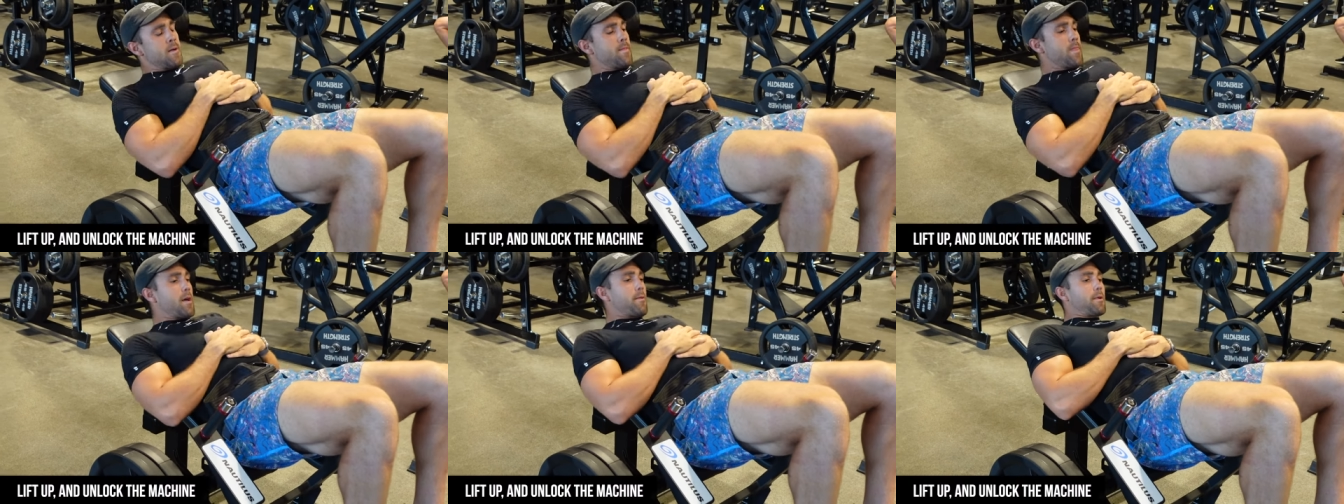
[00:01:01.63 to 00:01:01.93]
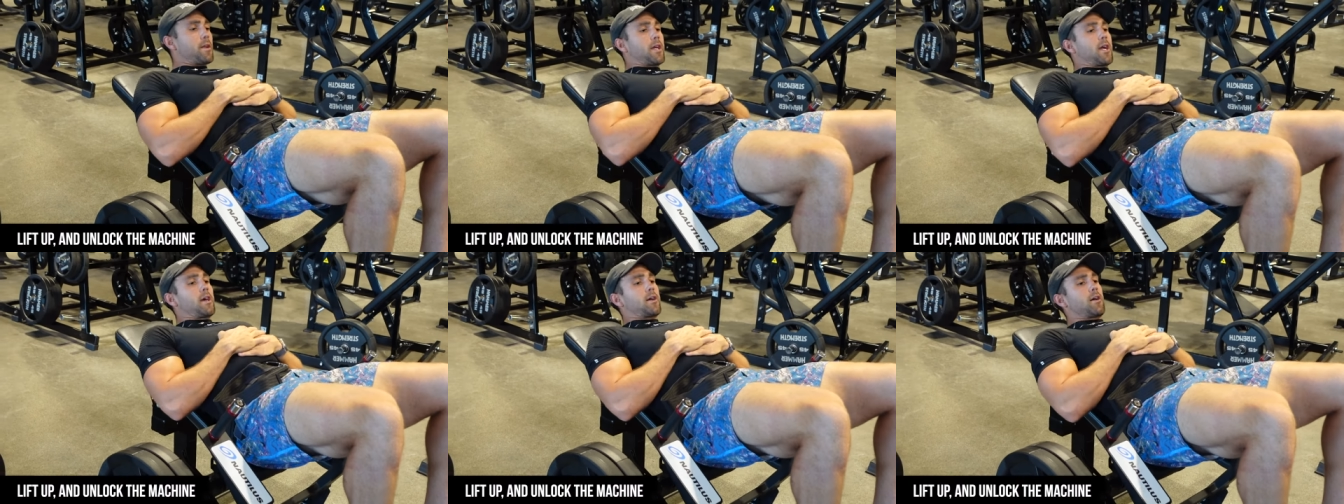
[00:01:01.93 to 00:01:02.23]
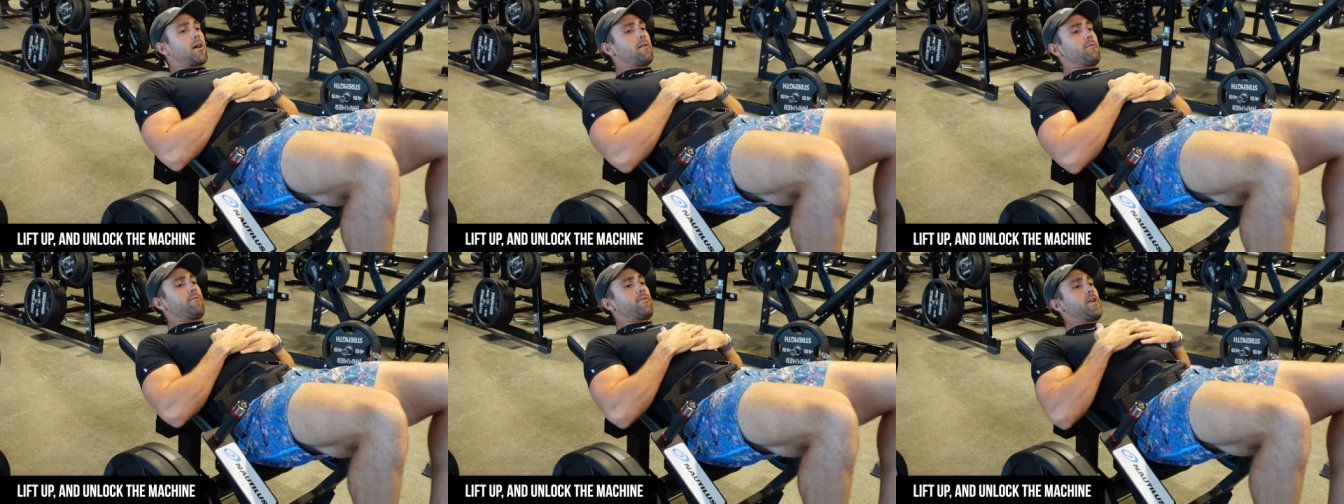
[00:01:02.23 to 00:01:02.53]
I'm gonna get
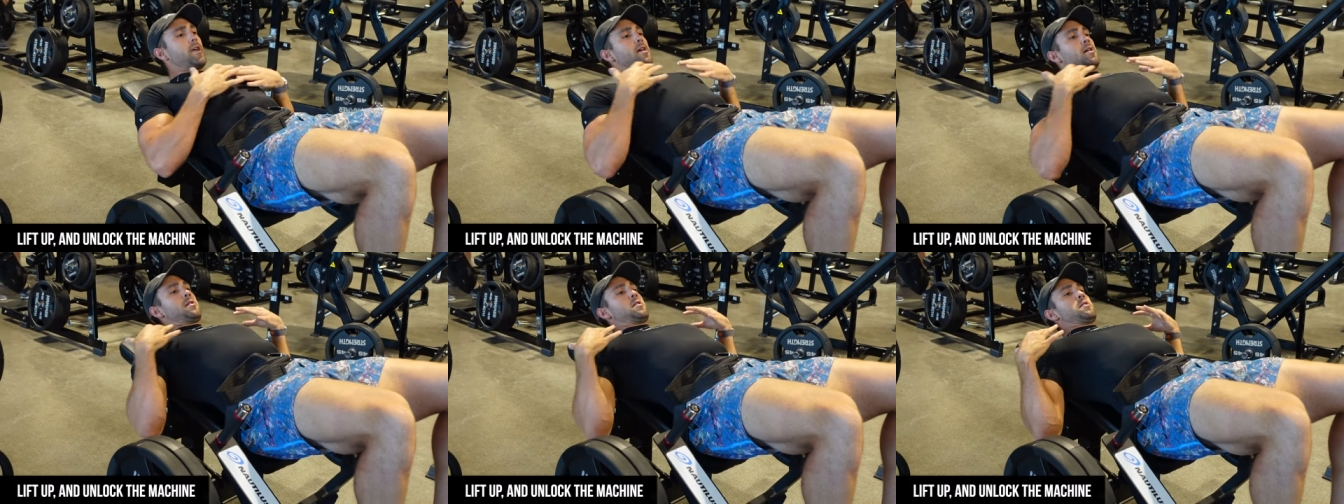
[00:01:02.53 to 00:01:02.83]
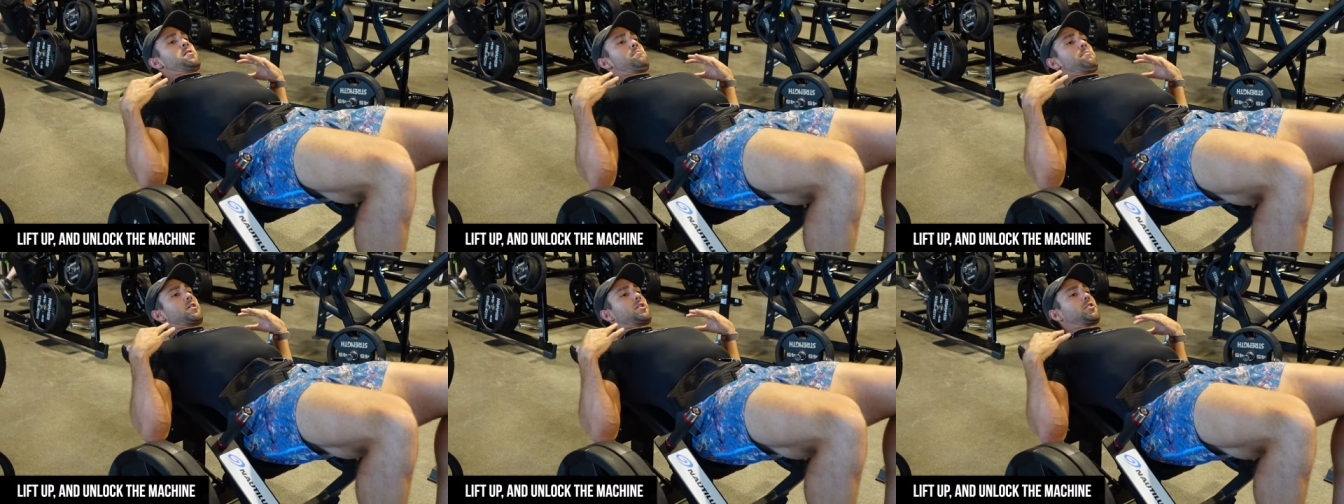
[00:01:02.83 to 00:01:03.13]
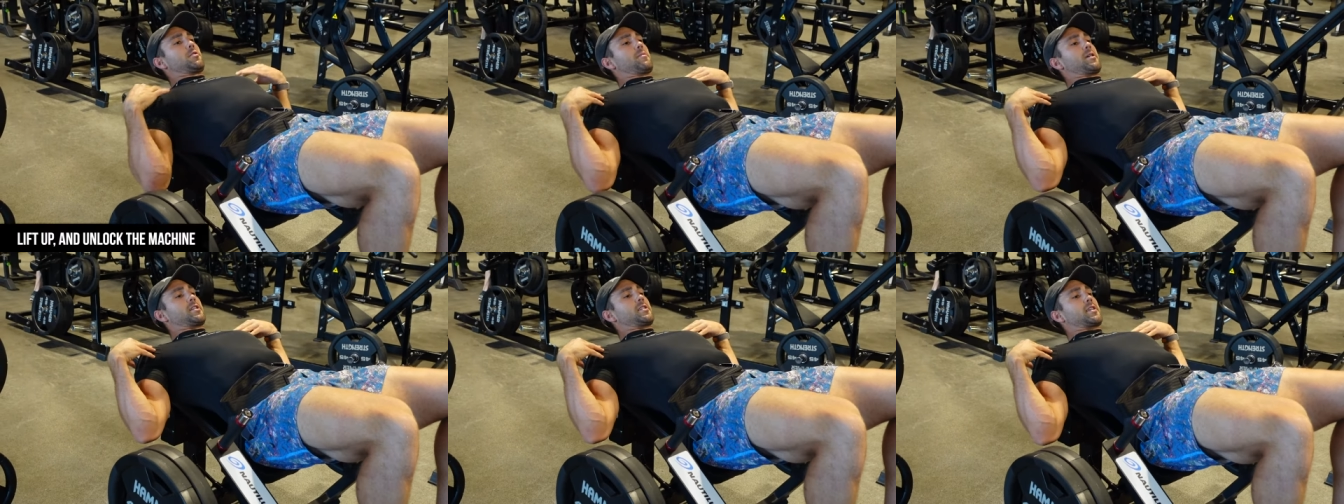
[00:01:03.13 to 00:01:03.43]
comfy, make
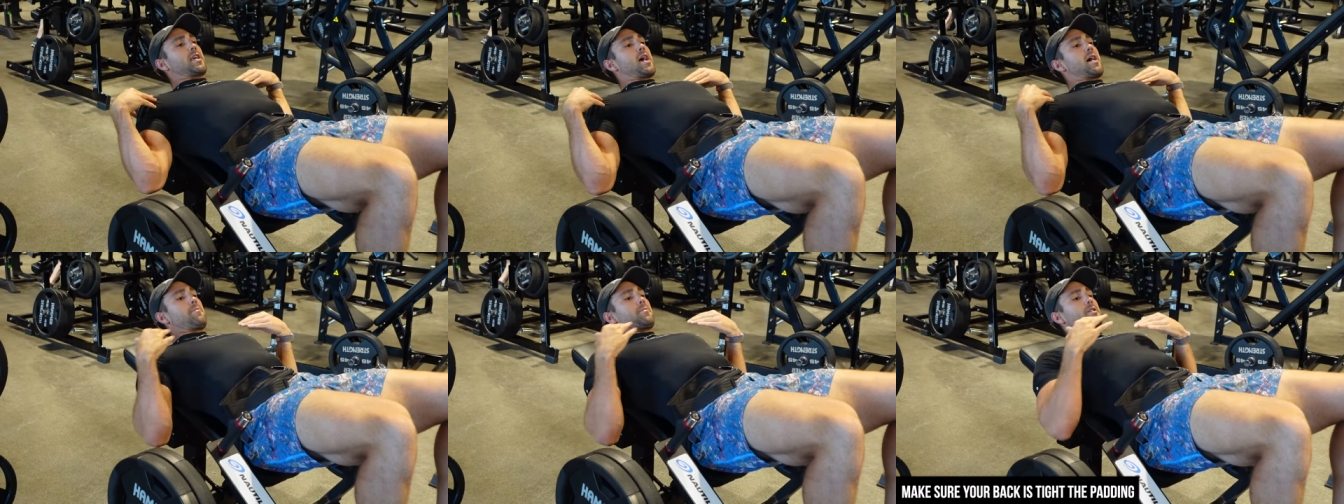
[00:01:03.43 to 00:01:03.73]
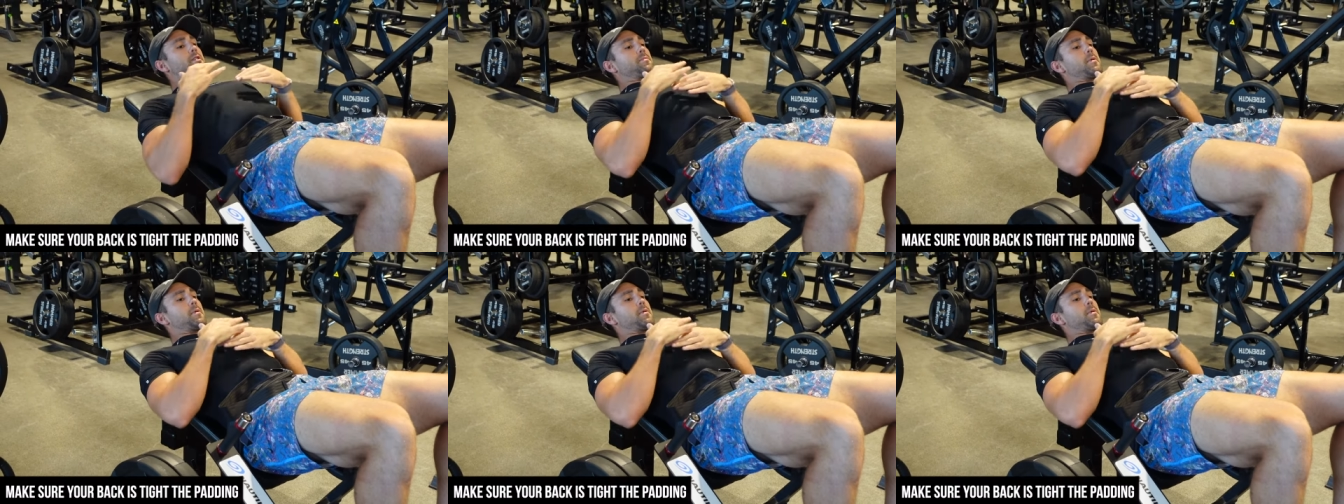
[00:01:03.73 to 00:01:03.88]
sure my scap is